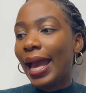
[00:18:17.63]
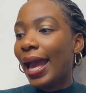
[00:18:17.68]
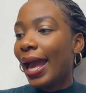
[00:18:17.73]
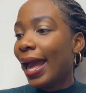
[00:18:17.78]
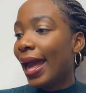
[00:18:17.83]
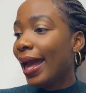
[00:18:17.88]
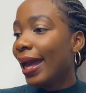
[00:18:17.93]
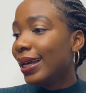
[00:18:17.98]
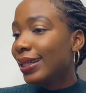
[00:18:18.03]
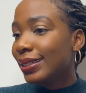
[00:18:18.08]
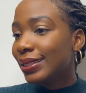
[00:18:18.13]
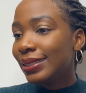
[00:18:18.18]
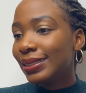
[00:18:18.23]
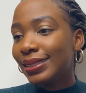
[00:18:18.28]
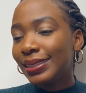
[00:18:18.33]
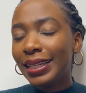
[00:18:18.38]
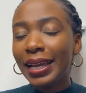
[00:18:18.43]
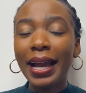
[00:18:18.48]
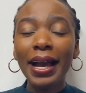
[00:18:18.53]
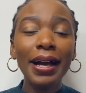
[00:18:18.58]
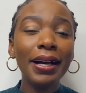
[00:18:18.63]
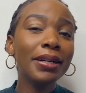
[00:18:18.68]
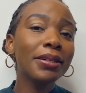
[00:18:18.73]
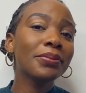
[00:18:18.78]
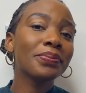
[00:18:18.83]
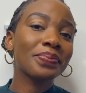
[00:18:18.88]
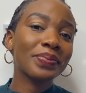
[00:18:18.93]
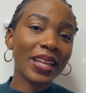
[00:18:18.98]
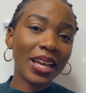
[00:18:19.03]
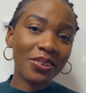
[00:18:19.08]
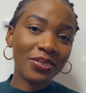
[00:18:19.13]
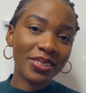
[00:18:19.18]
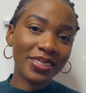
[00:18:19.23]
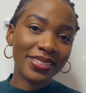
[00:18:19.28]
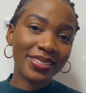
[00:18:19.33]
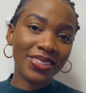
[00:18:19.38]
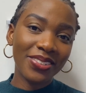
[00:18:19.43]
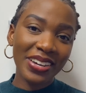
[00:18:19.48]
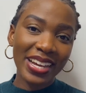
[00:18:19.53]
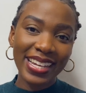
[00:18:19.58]
And yeah, I was
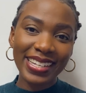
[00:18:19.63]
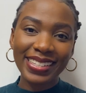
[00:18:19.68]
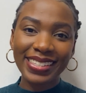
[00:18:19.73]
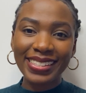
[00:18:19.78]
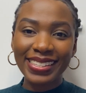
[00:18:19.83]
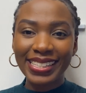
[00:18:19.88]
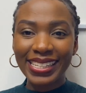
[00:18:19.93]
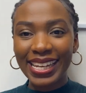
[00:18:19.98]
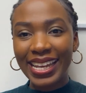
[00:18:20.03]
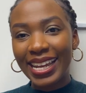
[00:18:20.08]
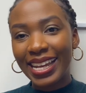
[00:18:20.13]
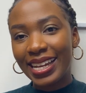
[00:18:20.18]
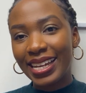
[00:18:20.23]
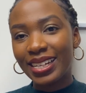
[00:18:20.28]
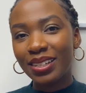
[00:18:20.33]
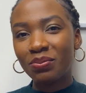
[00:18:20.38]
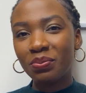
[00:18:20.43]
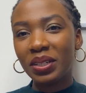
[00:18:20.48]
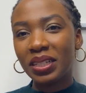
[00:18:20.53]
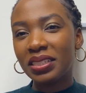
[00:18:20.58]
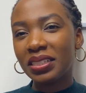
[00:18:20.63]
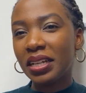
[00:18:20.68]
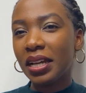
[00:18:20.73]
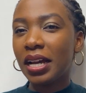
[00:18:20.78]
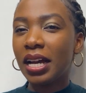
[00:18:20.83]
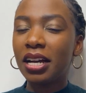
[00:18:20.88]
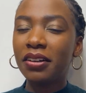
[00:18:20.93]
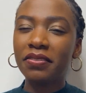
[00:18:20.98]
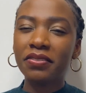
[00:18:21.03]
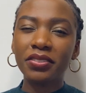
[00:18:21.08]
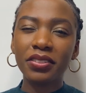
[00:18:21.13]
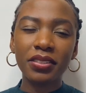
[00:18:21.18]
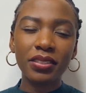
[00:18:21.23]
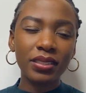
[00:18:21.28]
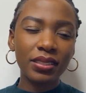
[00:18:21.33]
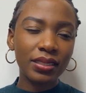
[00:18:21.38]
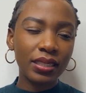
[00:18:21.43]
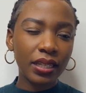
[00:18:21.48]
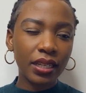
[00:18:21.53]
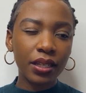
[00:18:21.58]
quite scared. But yeah, after the
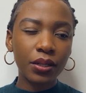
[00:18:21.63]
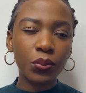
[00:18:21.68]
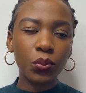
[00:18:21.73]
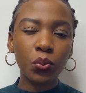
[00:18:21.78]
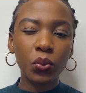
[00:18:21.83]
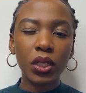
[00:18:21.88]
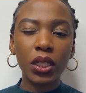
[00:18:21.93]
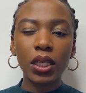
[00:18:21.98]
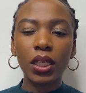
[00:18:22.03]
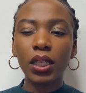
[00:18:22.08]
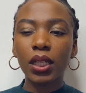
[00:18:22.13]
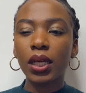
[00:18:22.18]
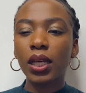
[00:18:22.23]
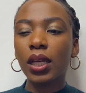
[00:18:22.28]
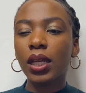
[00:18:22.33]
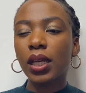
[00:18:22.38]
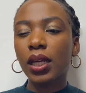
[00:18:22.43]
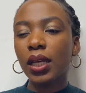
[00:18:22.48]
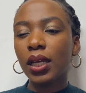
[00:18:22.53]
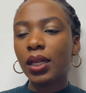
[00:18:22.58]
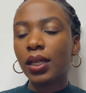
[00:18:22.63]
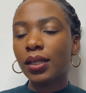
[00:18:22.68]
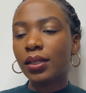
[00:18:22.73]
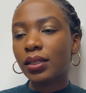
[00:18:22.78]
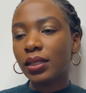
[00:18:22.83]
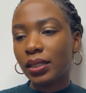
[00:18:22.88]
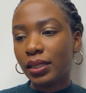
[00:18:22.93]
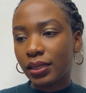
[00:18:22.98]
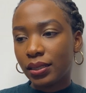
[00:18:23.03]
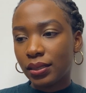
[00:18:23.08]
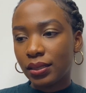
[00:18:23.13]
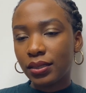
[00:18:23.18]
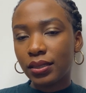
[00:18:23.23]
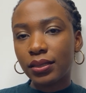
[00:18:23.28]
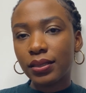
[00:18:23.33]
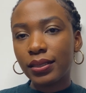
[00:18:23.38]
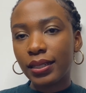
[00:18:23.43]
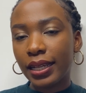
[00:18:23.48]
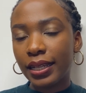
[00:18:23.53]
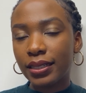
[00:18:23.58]
second week,
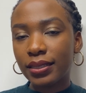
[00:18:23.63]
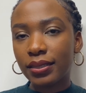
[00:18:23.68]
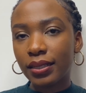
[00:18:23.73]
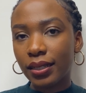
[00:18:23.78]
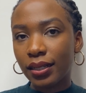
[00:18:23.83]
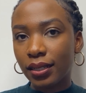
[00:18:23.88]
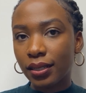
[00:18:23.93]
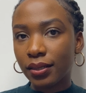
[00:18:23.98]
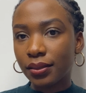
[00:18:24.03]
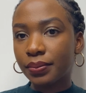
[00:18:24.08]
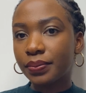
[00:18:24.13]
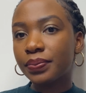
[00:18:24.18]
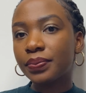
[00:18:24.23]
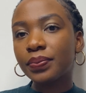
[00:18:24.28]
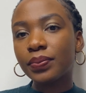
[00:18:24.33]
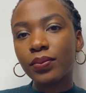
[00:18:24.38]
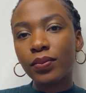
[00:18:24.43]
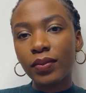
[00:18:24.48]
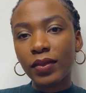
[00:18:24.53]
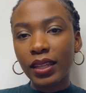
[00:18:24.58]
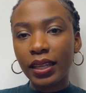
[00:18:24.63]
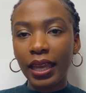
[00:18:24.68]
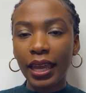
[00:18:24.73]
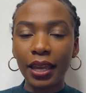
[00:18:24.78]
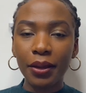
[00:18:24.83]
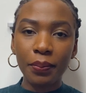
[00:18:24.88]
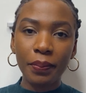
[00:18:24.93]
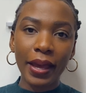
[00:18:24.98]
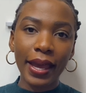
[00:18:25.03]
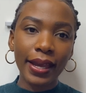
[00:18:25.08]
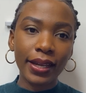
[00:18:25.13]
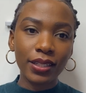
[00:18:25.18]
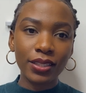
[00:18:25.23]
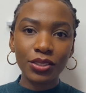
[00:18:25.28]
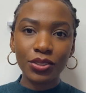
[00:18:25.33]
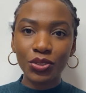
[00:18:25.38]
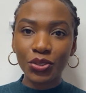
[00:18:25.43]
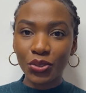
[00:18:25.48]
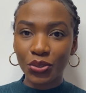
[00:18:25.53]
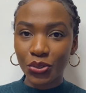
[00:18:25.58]
it later came back
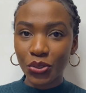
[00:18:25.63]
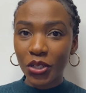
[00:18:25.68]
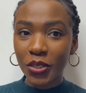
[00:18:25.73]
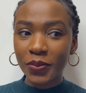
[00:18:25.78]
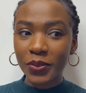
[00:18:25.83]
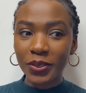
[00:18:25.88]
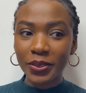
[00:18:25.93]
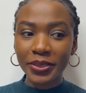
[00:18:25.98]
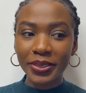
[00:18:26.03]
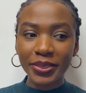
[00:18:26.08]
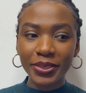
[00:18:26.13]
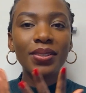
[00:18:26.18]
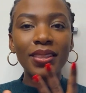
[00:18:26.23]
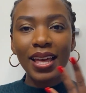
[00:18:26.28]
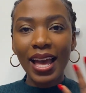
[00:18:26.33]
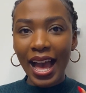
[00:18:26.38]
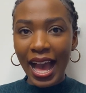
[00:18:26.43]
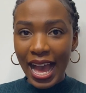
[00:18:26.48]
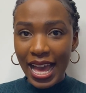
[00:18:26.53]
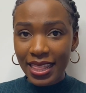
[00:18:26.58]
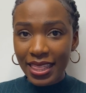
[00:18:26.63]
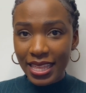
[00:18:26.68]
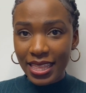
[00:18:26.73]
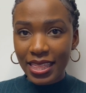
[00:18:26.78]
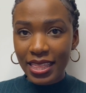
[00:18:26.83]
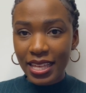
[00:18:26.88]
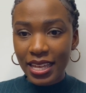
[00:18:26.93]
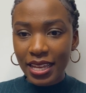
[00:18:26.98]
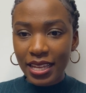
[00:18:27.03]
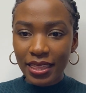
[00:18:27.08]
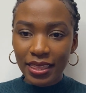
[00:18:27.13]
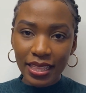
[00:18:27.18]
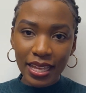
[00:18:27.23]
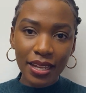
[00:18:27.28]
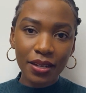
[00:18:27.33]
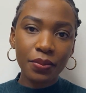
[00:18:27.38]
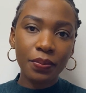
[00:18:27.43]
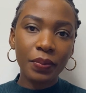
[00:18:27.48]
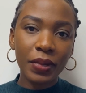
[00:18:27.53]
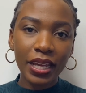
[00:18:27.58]
to normal. So the other thing
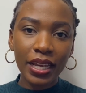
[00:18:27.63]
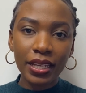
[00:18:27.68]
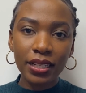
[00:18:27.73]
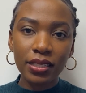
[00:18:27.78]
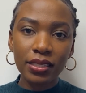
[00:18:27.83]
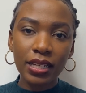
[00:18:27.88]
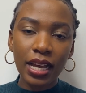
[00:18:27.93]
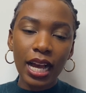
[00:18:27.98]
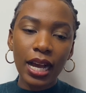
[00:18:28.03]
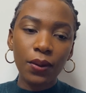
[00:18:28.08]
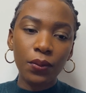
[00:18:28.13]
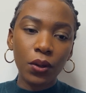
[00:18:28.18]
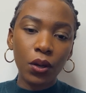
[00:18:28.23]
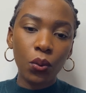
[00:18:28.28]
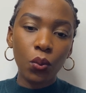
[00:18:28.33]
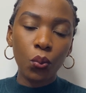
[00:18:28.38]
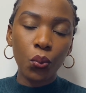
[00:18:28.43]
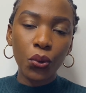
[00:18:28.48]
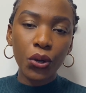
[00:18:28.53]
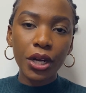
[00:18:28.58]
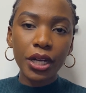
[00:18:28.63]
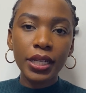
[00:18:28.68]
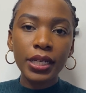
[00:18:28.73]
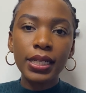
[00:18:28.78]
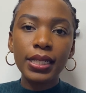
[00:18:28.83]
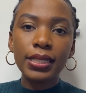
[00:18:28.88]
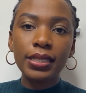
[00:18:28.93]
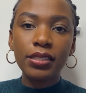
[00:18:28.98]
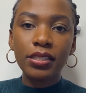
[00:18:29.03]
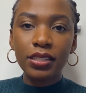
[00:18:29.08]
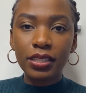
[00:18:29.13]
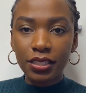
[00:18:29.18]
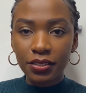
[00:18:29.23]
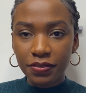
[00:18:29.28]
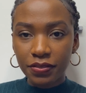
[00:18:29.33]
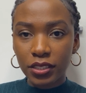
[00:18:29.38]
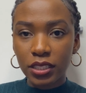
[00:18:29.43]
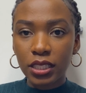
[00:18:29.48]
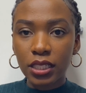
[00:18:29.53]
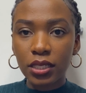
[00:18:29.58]
that made our work
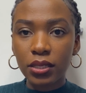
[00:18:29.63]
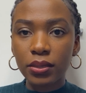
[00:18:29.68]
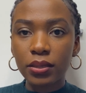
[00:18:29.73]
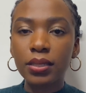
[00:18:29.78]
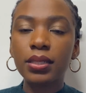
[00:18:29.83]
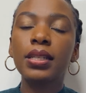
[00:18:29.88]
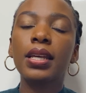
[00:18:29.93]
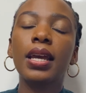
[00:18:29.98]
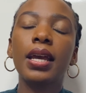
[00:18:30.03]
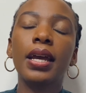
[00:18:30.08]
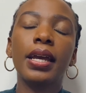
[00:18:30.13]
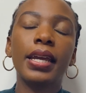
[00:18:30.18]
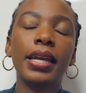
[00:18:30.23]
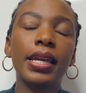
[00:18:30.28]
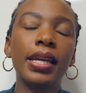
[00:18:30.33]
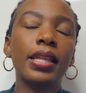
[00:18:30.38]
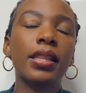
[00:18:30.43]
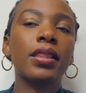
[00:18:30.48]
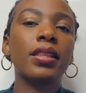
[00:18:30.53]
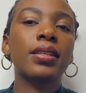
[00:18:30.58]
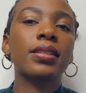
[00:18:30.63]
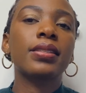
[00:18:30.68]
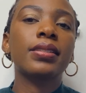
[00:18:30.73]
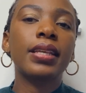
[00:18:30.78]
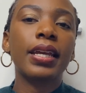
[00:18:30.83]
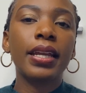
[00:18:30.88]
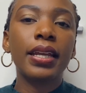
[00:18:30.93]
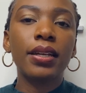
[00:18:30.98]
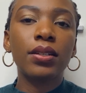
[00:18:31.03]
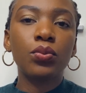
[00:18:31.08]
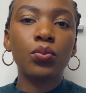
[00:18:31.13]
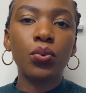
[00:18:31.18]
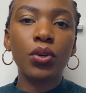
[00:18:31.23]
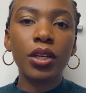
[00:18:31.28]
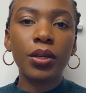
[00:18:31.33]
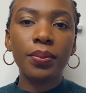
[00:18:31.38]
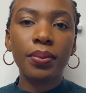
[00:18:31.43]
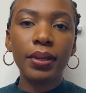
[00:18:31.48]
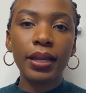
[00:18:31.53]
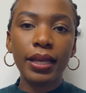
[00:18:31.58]
difficult in the second
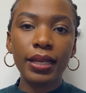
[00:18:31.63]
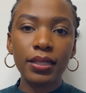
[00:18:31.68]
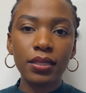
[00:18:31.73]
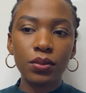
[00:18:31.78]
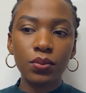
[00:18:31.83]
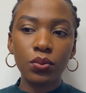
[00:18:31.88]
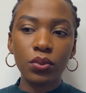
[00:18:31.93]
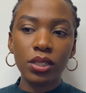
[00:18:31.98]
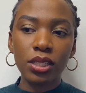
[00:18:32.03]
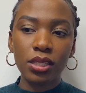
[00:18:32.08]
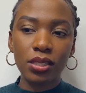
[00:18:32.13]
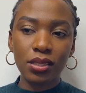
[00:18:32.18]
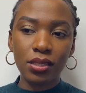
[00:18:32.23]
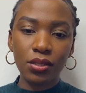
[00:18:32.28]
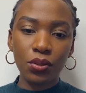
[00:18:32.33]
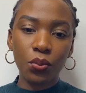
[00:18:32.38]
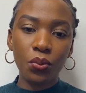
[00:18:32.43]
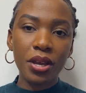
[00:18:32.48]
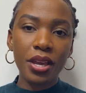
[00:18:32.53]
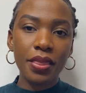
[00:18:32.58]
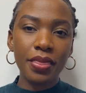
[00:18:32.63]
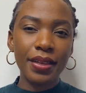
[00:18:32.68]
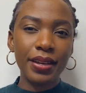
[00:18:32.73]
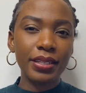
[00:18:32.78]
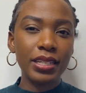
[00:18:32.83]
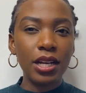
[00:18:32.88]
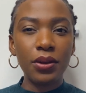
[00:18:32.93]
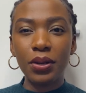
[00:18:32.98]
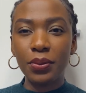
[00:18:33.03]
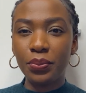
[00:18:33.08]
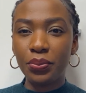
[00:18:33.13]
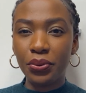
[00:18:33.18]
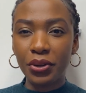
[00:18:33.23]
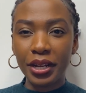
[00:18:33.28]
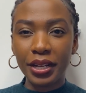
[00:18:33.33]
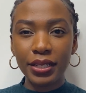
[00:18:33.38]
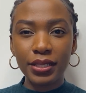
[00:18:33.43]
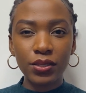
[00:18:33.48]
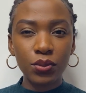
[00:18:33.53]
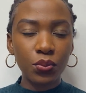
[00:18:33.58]
workplace was the way that our
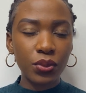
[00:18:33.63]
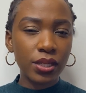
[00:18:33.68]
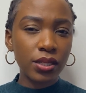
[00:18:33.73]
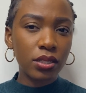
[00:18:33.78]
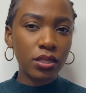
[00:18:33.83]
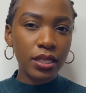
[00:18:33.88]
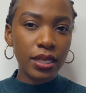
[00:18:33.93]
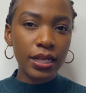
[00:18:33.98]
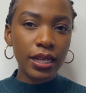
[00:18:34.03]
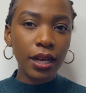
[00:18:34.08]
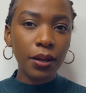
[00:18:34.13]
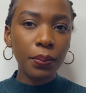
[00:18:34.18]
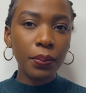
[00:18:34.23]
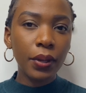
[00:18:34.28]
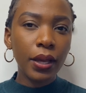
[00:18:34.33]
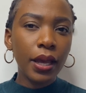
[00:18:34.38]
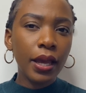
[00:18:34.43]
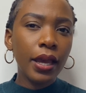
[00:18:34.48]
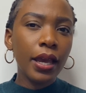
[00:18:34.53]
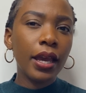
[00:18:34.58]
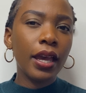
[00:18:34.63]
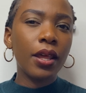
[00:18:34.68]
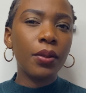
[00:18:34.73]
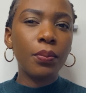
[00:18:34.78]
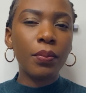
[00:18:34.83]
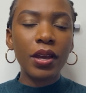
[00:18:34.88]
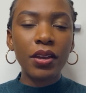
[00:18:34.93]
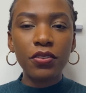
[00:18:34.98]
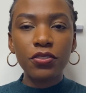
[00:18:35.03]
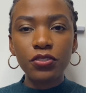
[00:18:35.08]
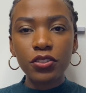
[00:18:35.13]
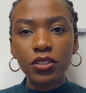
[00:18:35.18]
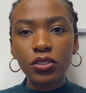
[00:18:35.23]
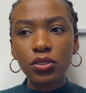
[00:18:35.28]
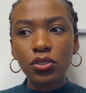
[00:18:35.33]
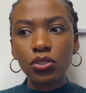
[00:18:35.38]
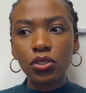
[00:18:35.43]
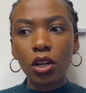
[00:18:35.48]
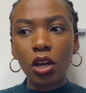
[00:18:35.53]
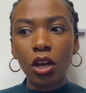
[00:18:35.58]
breaks were set up. At my first
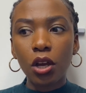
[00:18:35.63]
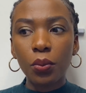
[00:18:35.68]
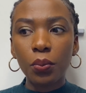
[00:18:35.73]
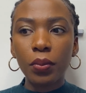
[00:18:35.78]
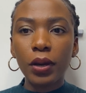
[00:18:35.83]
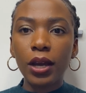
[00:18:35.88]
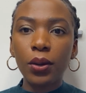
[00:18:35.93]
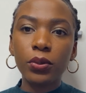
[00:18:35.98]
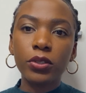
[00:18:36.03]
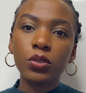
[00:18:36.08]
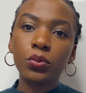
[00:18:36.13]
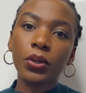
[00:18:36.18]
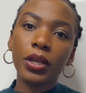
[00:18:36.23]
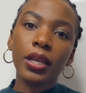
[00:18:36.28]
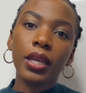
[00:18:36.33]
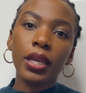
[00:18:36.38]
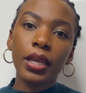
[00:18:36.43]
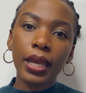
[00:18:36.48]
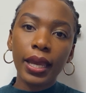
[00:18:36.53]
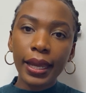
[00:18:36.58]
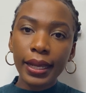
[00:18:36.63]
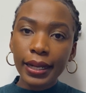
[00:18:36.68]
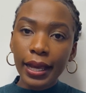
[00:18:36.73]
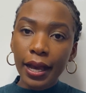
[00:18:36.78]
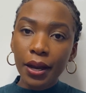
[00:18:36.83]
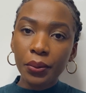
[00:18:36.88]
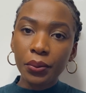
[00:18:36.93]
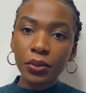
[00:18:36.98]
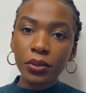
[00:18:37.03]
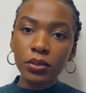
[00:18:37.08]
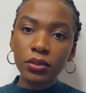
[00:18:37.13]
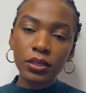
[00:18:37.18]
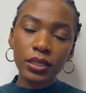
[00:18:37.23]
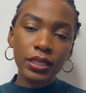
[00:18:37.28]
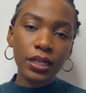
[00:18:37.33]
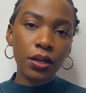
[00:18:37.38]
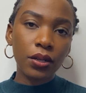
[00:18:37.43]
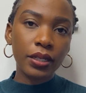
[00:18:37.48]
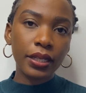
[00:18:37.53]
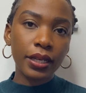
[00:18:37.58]
job, I was working 8 hours and
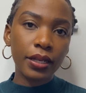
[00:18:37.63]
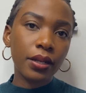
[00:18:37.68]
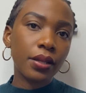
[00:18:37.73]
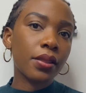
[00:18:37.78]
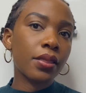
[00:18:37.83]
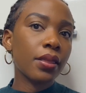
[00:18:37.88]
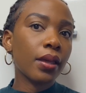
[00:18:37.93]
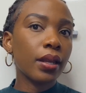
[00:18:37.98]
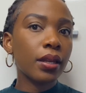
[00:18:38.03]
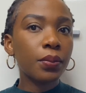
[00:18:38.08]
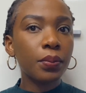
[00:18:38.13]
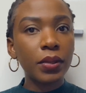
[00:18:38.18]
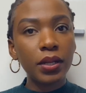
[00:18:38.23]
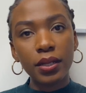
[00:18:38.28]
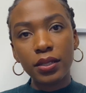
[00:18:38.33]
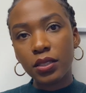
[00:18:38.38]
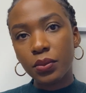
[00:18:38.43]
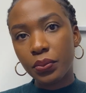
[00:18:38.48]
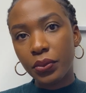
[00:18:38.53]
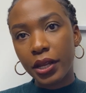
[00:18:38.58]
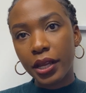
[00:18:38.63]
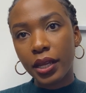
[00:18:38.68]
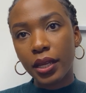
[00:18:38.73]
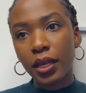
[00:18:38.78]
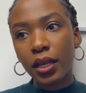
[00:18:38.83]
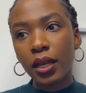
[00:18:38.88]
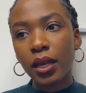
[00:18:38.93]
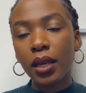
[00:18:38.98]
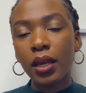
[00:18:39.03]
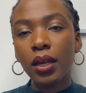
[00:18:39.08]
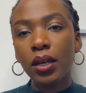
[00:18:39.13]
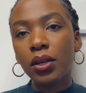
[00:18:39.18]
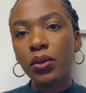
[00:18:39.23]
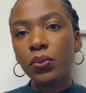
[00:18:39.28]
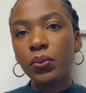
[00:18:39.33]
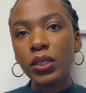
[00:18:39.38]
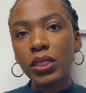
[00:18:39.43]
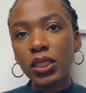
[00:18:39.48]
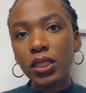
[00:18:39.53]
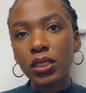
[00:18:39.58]
I would get a 30 minutes break,
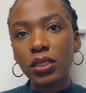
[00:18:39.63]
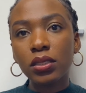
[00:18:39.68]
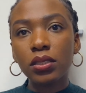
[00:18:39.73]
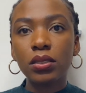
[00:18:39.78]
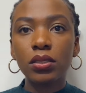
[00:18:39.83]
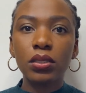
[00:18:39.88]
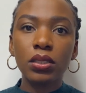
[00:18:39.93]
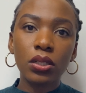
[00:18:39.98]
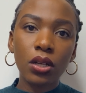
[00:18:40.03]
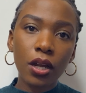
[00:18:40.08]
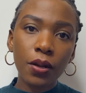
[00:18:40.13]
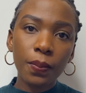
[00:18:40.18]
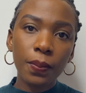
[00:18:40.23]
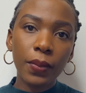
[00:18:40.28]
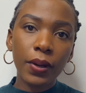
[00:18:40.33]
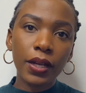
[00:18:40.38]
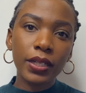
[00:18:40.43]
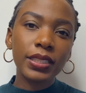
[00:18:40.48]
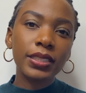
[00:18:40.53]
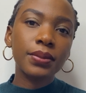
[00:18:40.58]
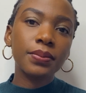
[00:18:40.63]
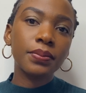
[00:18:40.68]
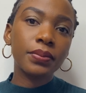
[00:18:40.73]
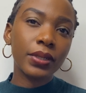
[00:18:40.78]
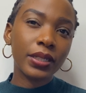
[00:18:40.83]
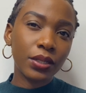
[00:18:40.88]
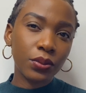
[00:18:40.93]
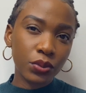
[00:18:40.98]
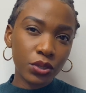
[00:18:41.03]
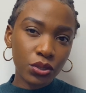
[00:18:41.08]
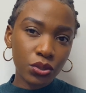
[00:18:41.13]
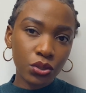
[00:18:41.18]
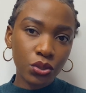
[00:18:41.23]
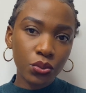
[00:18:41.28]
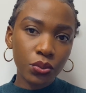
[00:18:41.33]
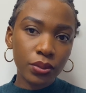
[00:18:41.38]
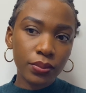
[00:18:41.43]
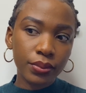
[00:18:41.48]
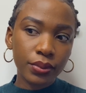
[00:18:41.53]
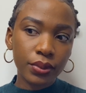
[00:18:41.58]
which is not much, but it was
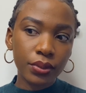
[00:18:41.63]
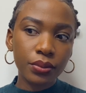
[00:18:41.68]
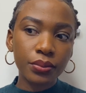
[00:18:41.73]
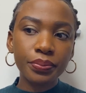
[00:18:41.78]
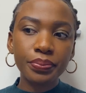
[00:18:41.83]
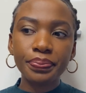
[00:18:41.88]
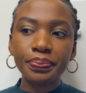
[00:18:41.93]
doable.